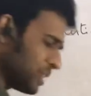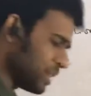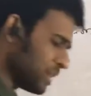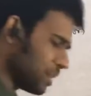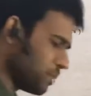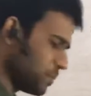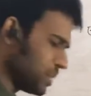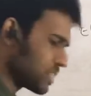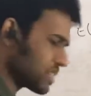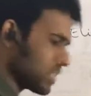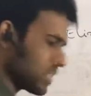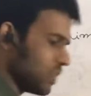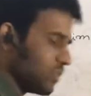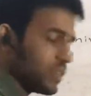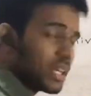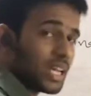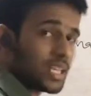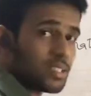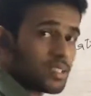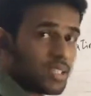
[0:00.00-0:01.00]
the name itself
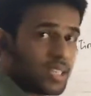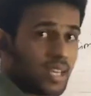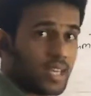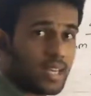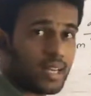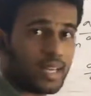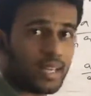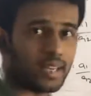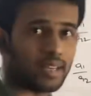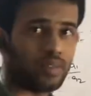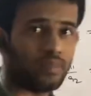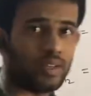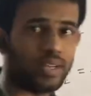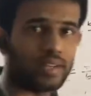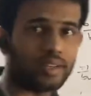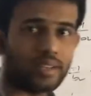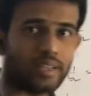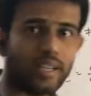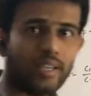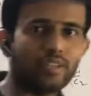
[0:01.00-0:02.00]
we can say like we
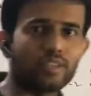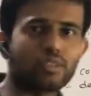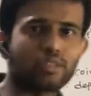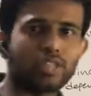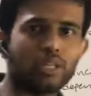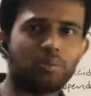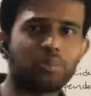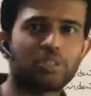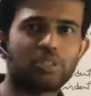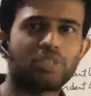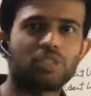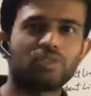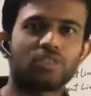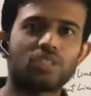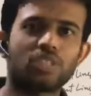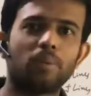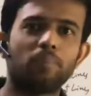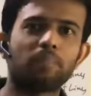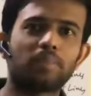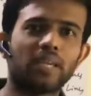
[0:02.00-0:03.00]
are trying to substitute
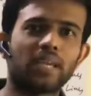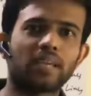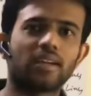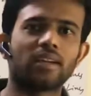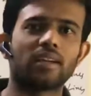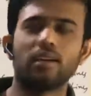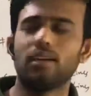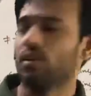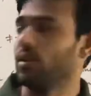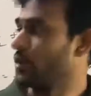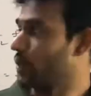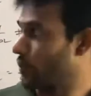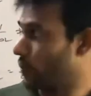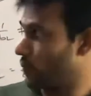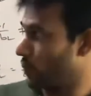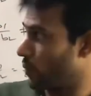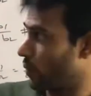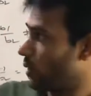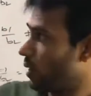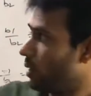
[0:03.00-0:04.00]
something
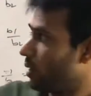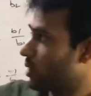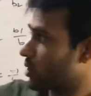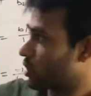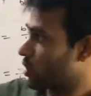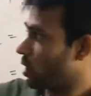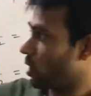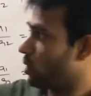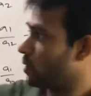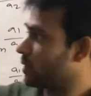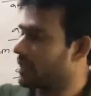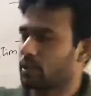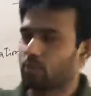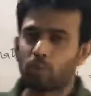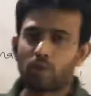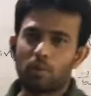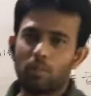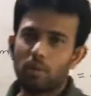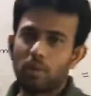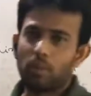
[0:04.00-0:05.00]
to solve that
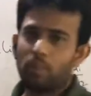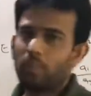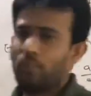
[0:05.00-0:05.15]
problem.